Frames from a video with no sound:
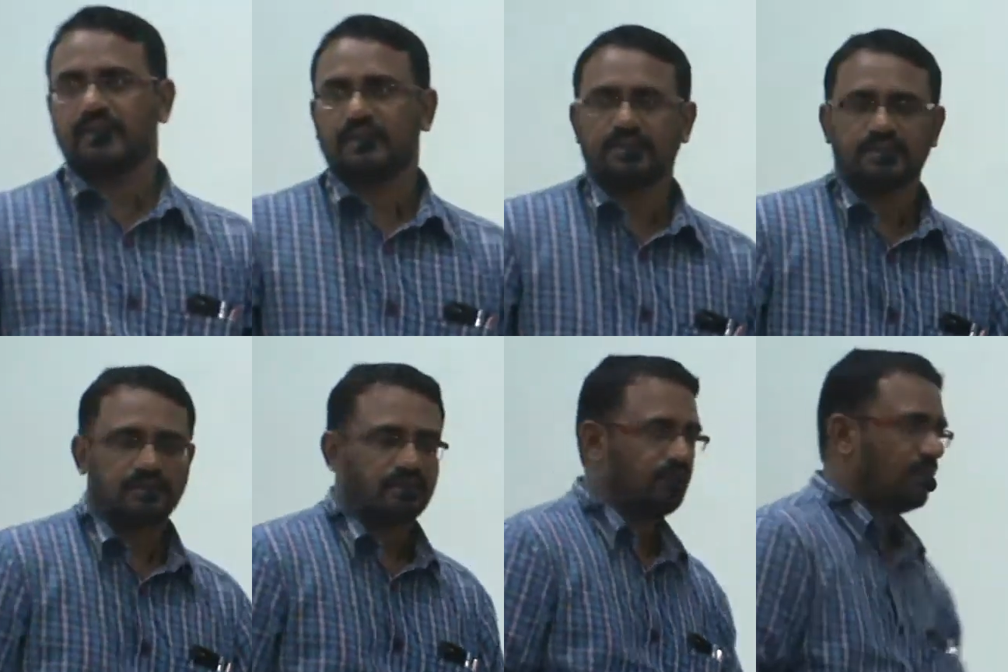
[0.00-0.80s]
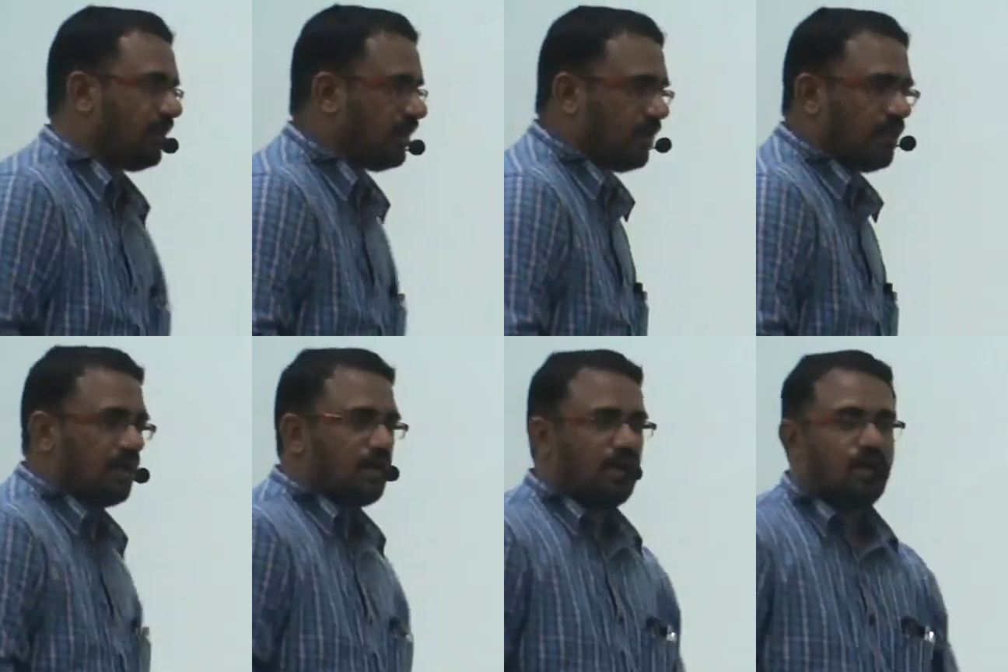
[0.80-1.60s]
entries.
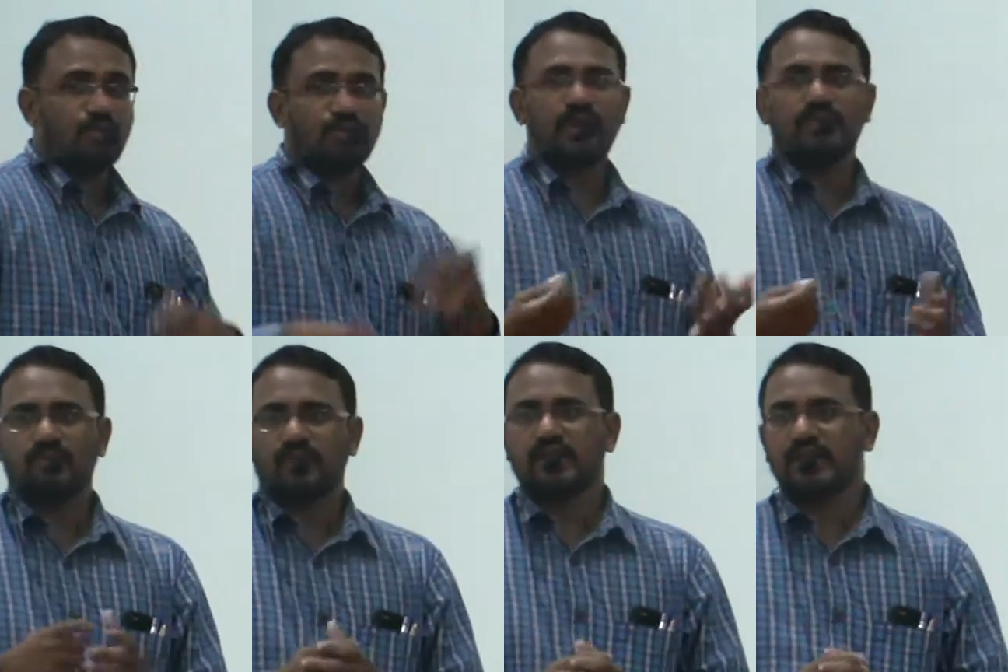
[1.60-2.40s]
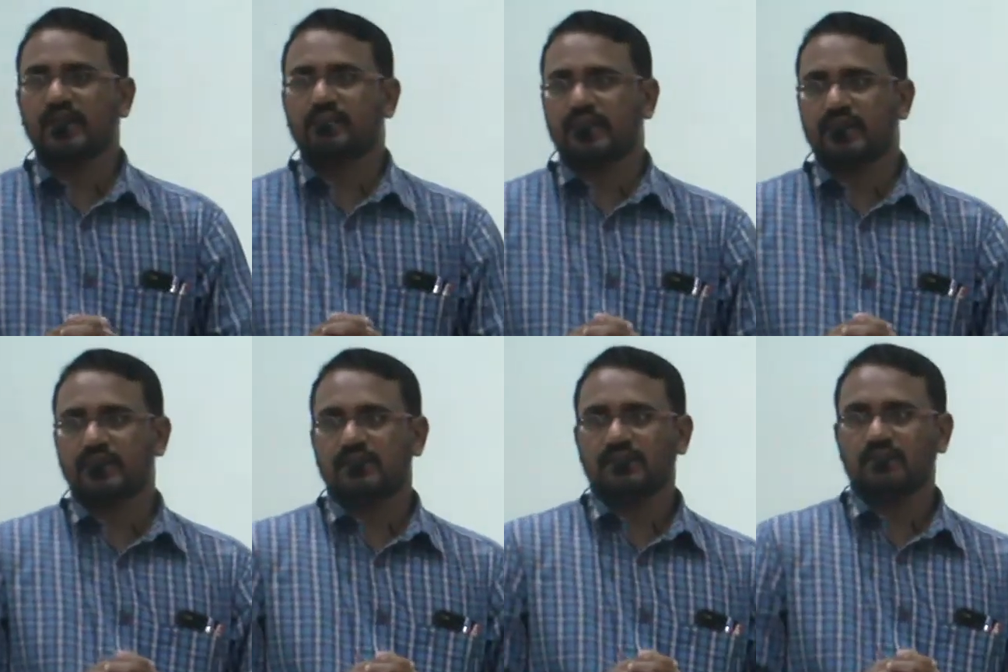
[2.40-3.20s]
How many of them are independent
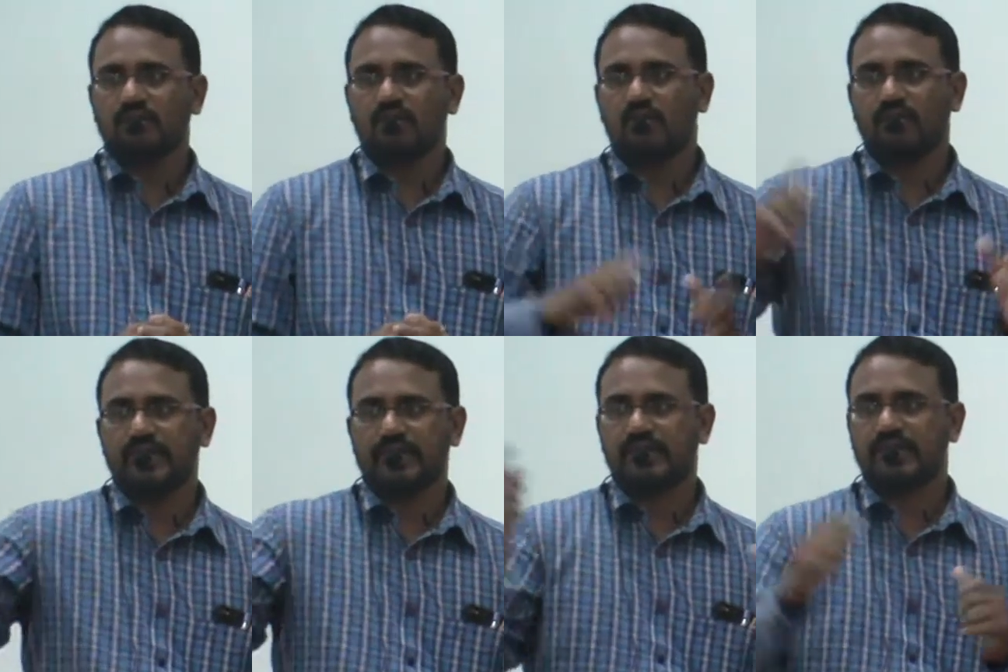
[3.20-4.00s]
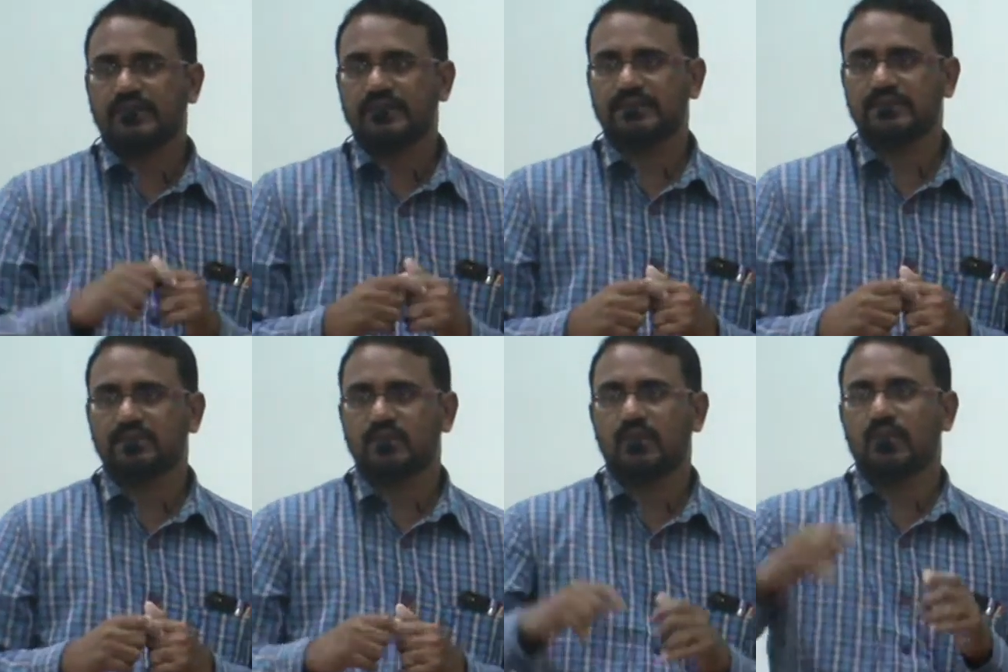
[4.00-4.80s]
here? Off-diagonal entries.
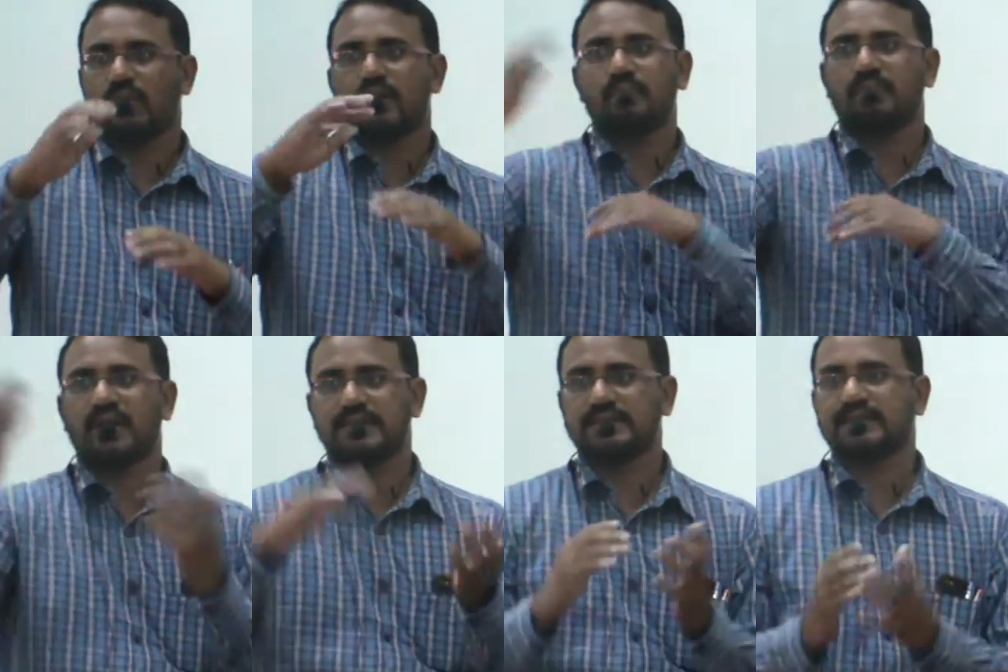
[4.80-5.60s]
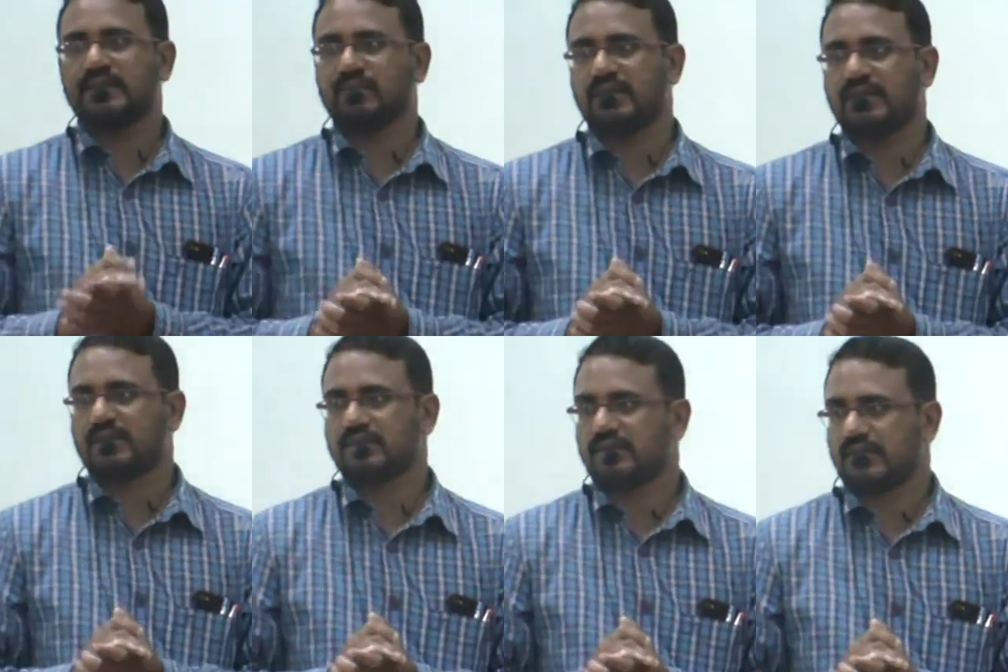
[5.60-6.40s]
Only one part is
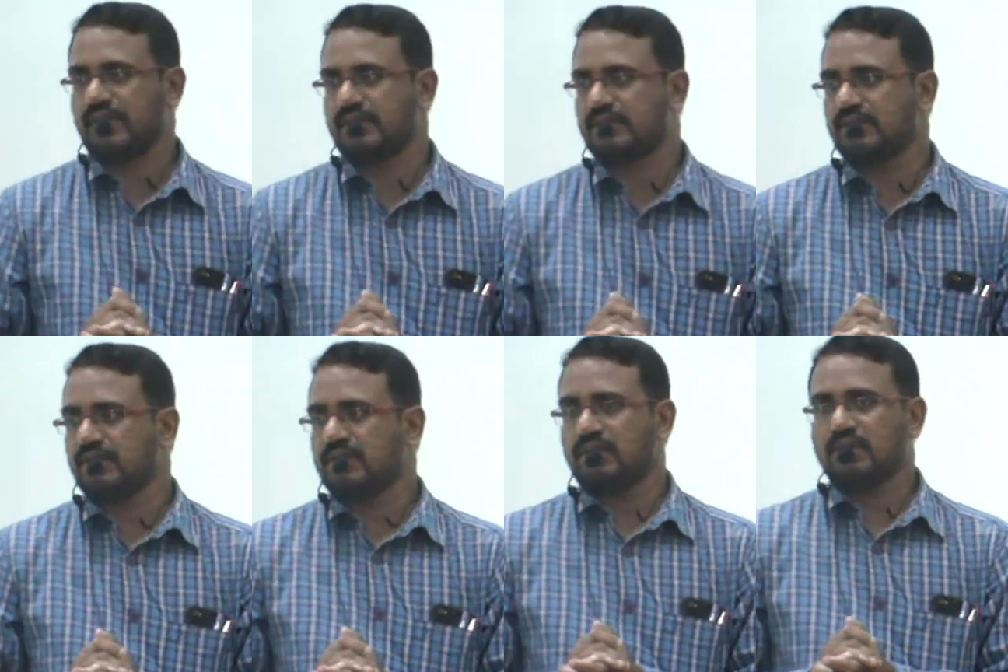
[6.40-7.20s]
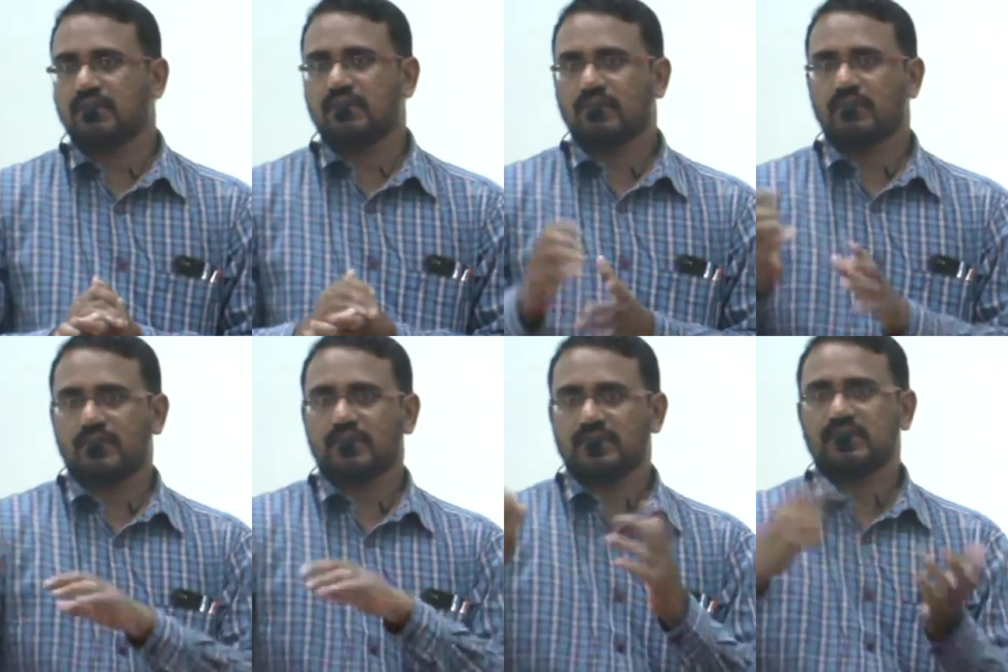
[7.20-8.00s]
independent. Correct?
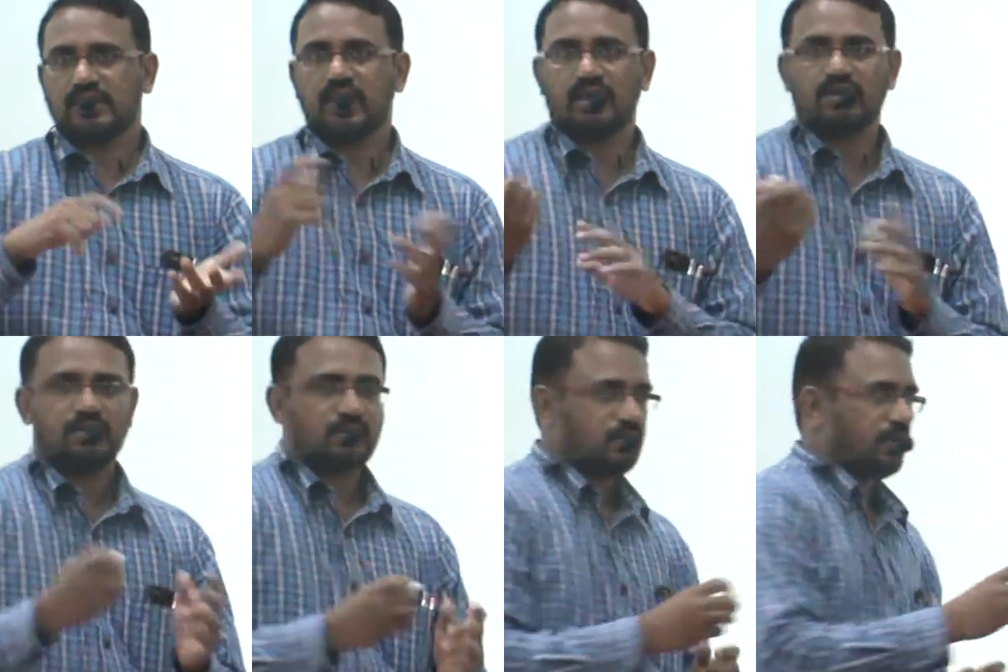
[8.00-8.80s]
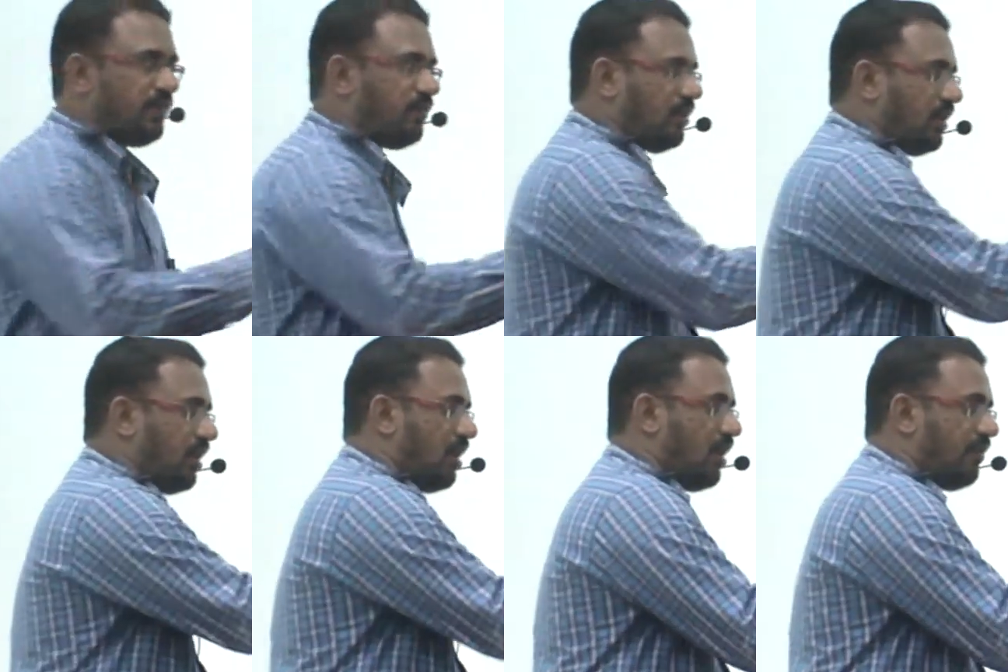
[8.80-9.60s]
What is? Yeah. So therefore,
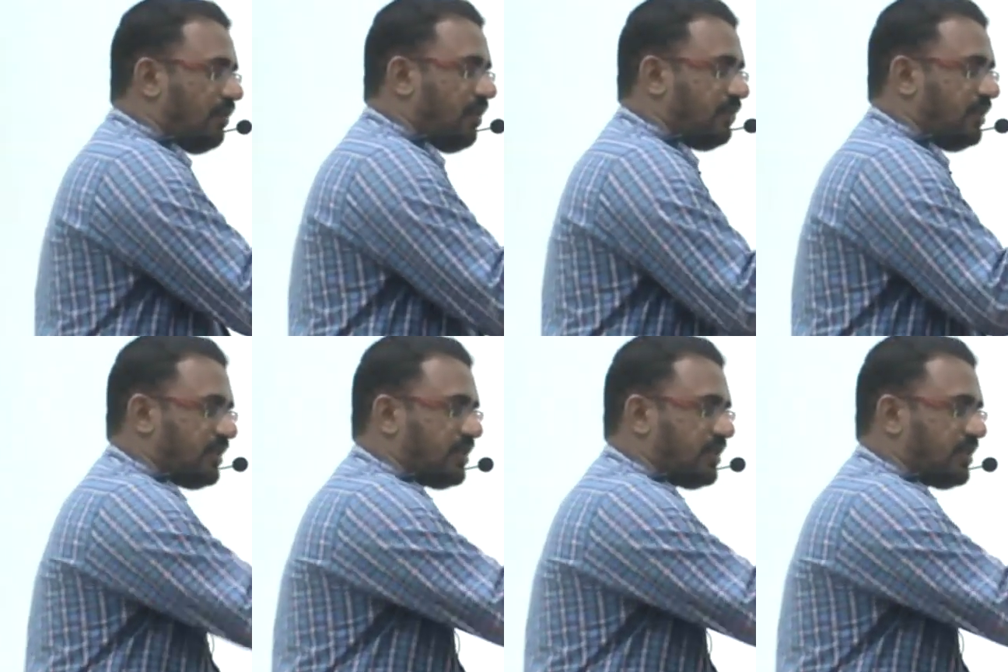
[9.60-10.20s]
half of them